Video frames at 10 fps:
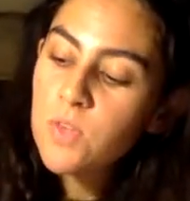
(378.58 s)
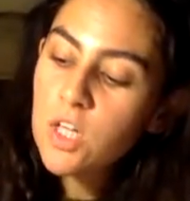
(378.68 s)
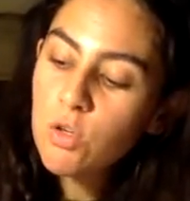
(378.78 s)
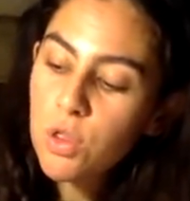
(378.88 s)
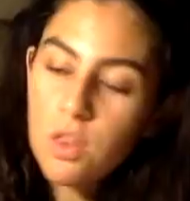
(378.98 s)

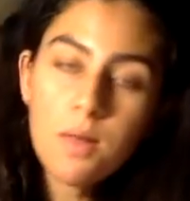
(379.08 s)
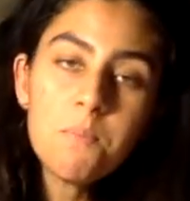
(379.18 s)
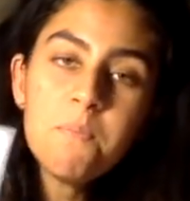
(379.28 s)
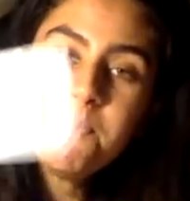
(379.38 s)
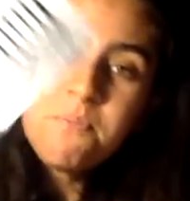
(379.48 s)
in your
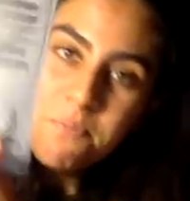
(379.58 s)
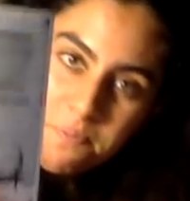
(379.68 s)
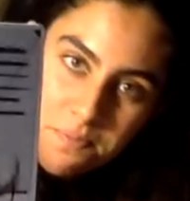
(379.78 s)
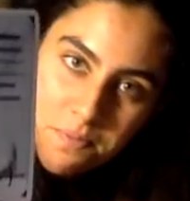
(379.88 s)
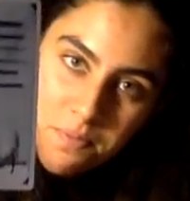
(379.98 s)
theme,
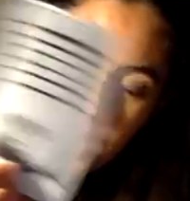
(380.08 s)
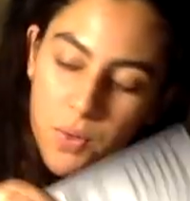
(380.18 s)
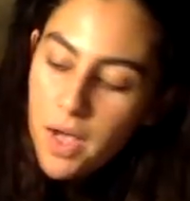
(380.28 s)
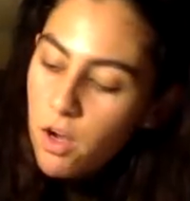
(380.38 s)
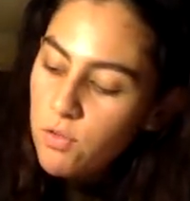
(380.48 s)

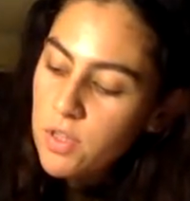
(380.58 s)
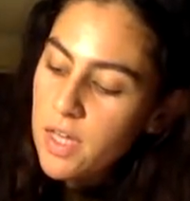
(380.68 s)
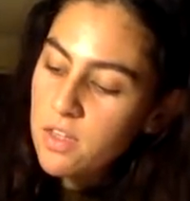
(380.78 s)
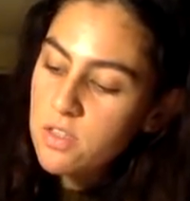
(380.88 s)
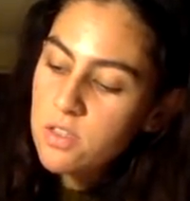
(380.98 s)
okay,
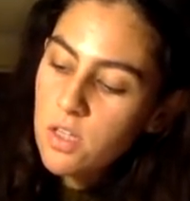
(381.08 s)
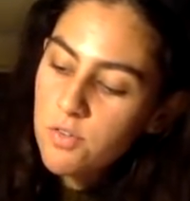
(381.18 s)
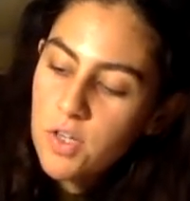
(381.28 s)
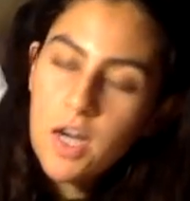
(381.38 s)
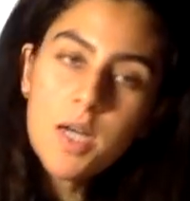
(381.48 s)
overlaying the Seven
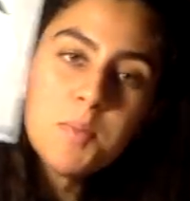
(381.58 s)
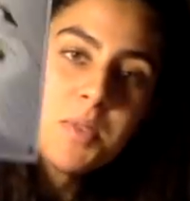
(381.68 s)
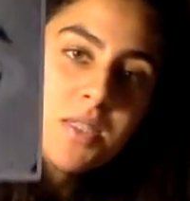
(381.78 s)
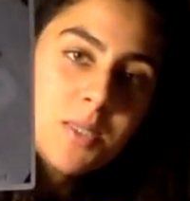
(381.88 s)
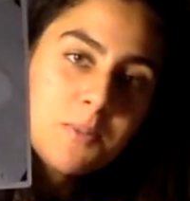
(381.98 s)
of
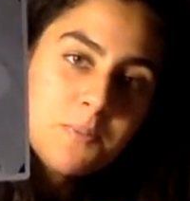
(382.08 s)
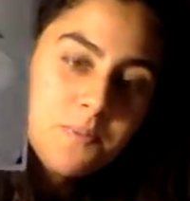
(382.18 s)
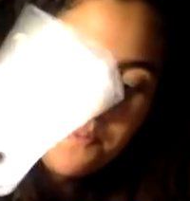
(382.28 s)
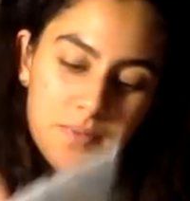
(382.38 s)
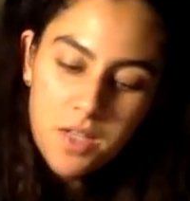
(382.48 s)
Cups,
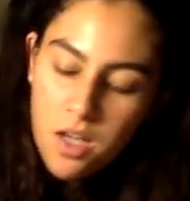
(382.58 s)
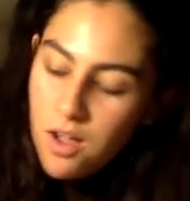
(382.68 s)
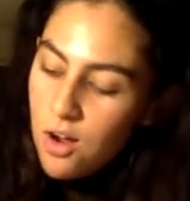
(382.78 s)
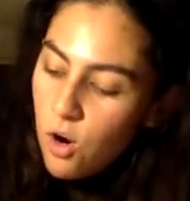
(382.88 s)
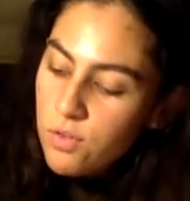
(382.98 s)

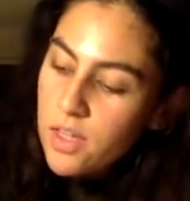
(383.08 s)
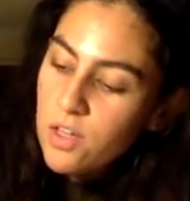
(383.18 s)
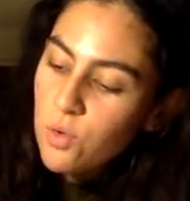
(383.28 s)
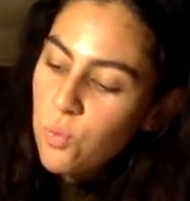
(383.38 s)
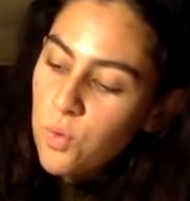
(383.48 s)

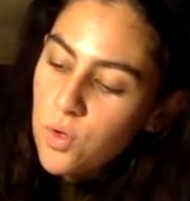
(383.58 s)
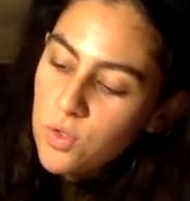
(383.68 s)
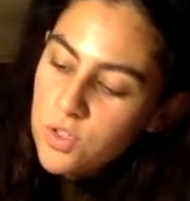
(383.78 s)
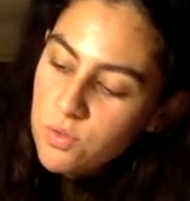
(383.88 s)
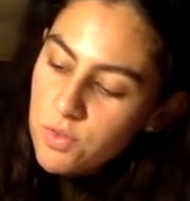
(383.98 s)
overlaying the
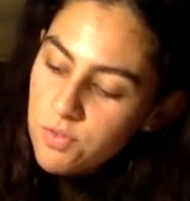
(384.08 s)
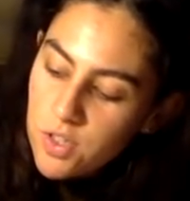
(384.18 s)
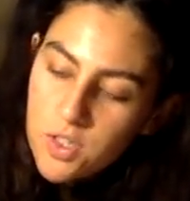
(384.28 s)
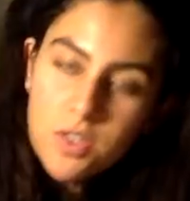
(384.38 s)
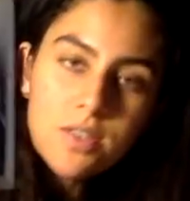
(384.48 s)
World in
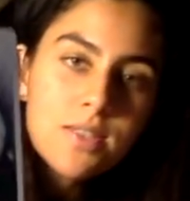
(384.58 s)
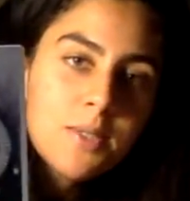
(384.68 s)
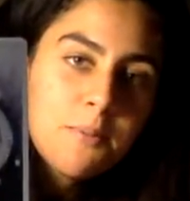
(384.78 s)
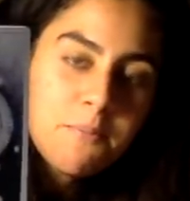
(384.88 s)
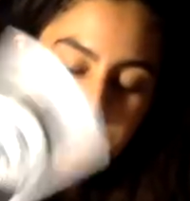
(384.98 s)
reverse,
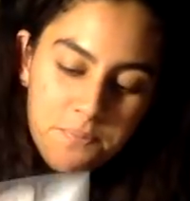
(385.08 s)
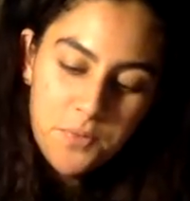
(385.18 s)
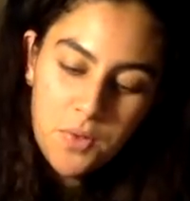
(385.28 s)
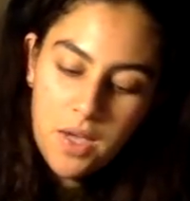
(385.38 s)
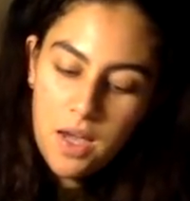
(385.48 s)

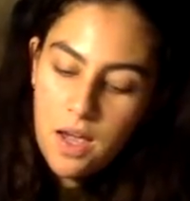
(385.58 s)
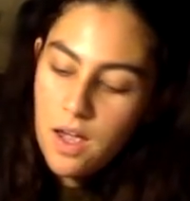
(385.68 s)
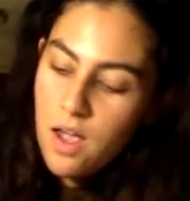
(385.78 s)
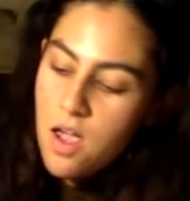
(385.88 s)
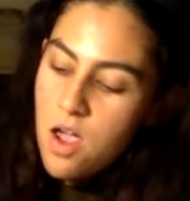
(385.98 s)

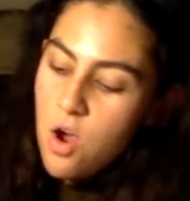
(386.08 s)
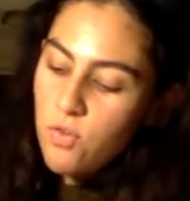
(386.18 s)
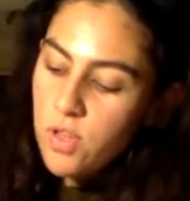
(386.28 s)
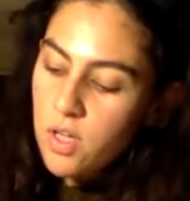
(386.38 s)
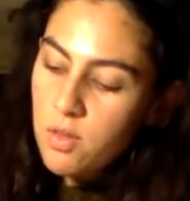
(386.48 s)
okay,
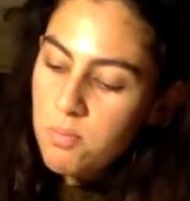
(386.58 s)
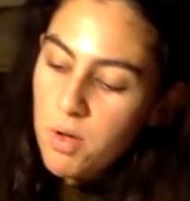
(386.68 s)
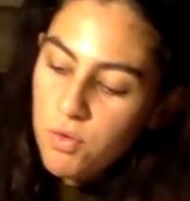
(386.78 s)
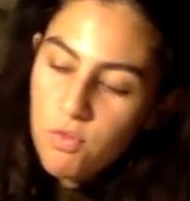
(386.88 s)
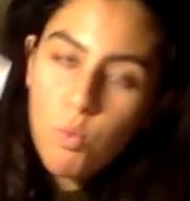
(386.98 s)
overlaying the
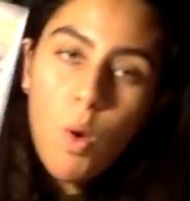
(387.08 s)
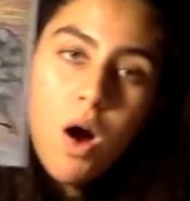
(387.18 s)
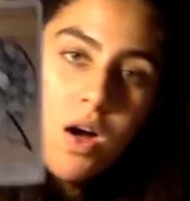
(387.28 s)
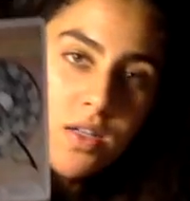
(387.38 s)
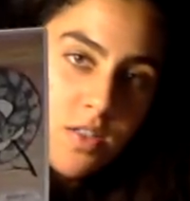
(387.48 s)
Mother of
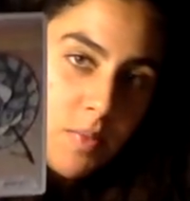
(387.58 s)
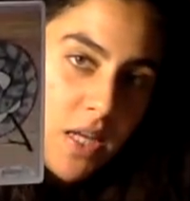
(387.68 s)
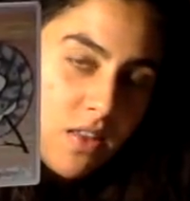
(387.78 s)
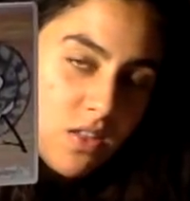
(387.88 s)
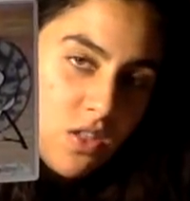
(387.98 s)
Wands, I'm
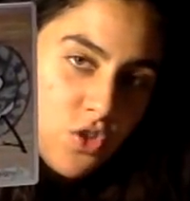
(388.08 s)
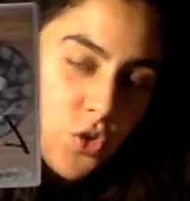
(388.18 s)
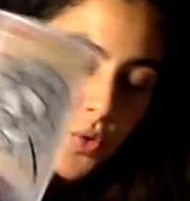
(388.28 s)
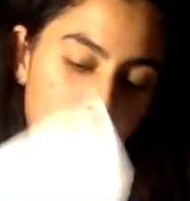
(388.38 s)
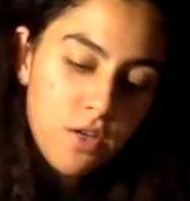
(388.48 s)
getting this is
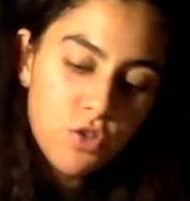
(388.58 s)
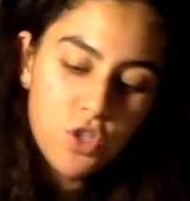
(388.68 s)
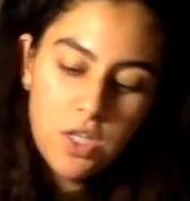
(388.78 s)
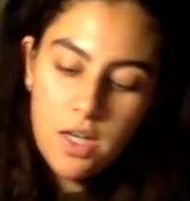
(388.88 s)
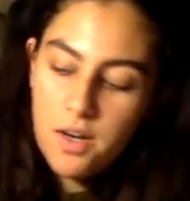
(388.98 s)
your own
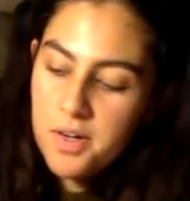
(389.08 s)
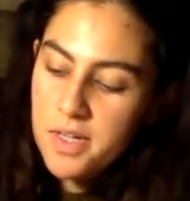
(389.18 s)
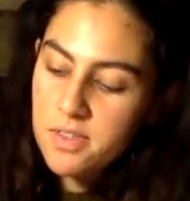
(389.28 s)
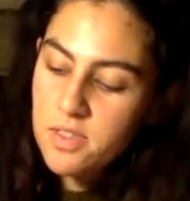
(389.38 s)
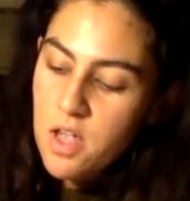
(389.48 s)
energy,
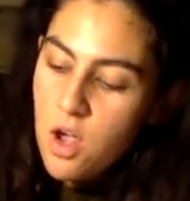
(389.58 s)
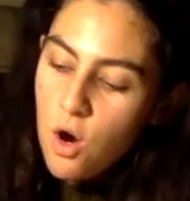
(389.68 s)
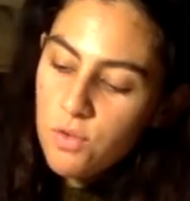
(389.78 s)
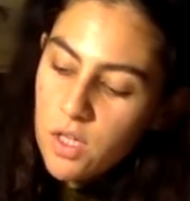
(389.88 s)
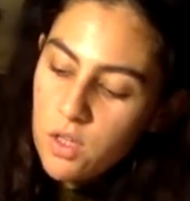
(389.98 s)
Aries,
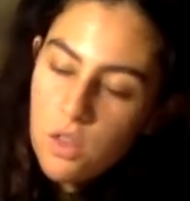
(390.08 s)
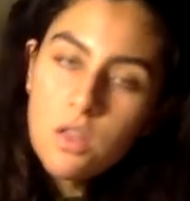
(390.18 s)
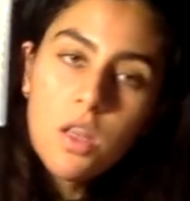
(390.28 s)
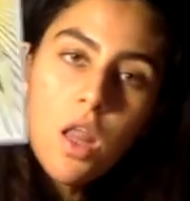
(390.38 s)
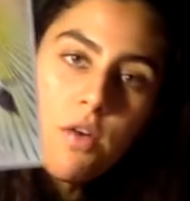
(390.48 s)
overlaying the
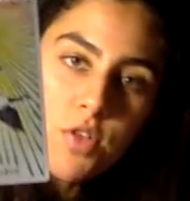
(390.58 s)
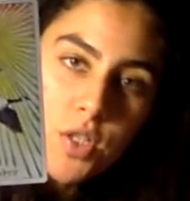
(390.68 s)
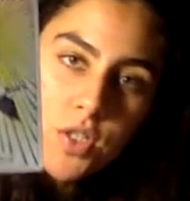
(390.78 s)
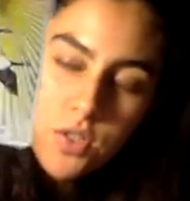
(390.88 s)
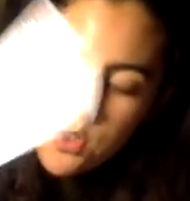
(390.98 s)

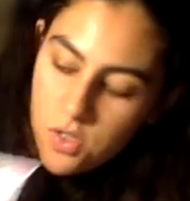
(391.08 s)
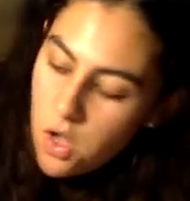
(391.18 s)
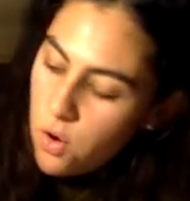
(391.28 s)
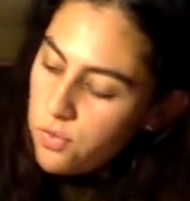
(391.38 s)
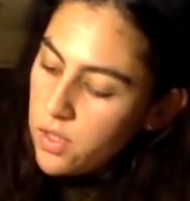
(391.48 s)
Lovers,
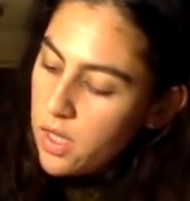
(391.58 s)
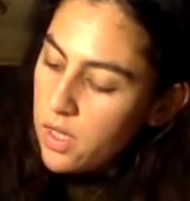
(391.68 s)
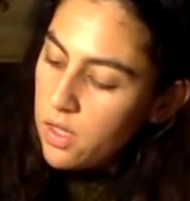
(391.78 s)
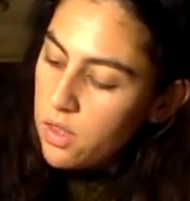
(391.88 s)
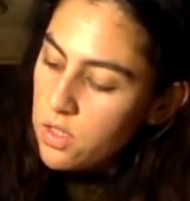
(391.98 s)

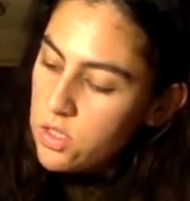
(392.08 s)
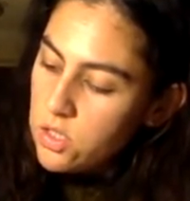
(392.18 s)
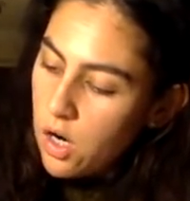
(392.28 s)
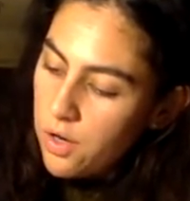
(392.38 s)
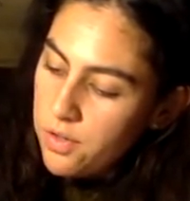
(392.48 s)
overlaying the
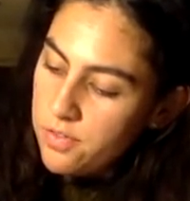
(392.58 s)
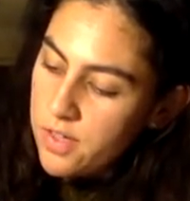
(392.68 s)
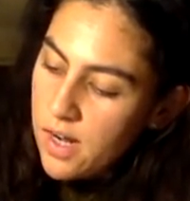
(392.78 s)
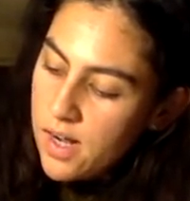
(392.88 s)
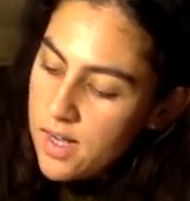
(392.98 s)
Daughter of
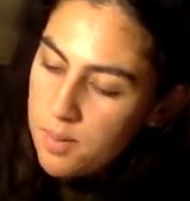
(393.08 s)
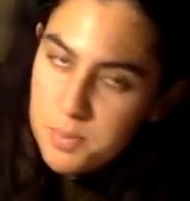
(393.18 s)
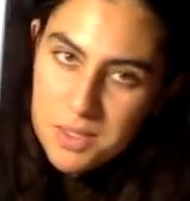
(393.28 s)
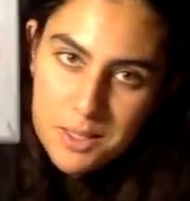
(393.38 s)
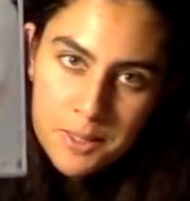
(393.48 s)

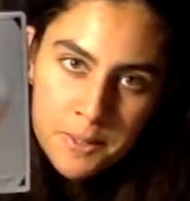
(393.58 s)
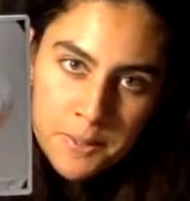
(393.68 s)
Cups,